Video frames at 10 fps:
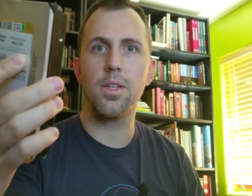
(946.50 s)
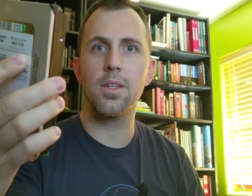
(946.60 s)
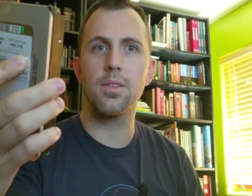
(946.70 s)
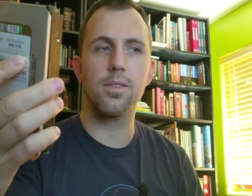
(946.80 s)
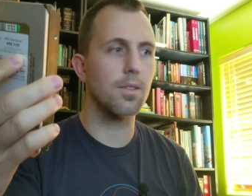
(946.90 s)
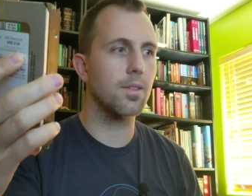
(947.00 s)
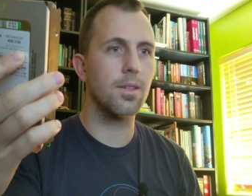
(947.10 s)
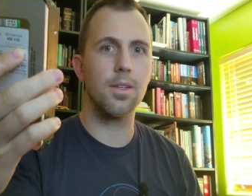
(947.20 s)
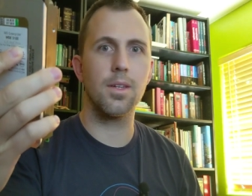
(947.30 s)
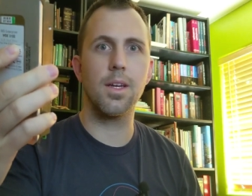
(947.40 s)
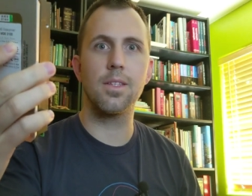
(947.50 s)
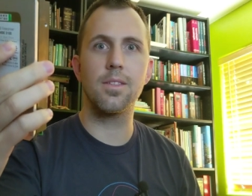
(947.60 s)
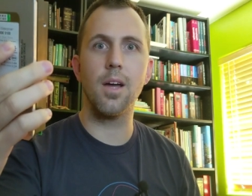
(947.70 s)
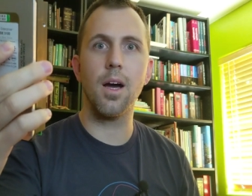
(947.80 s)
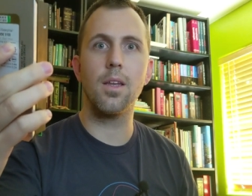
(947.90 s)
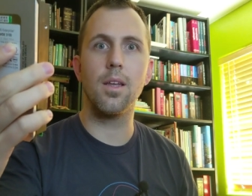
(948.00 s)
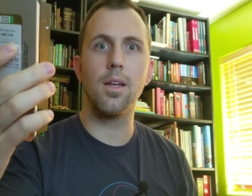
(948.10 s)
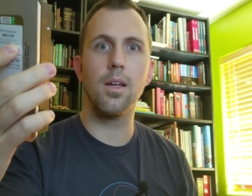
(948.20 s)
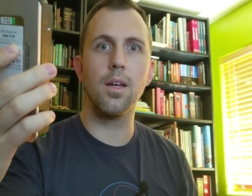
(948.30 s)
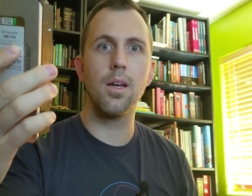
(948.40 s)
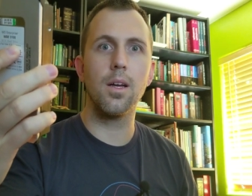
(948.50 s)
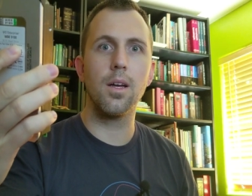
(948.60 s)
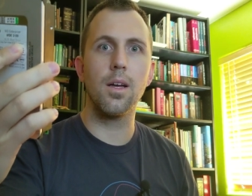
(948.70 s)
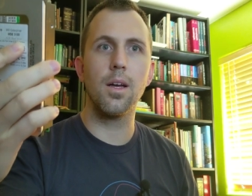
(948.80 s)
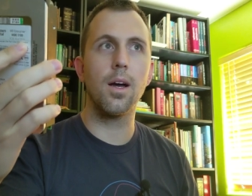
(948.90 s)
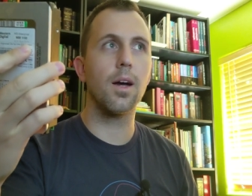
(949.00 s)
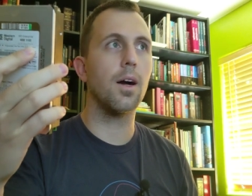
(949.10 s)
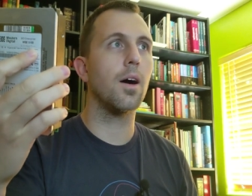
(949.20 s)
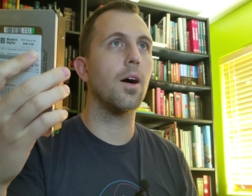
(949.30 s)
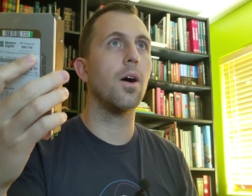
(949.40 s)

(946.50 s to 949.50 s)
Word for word: it's it's done. Uh,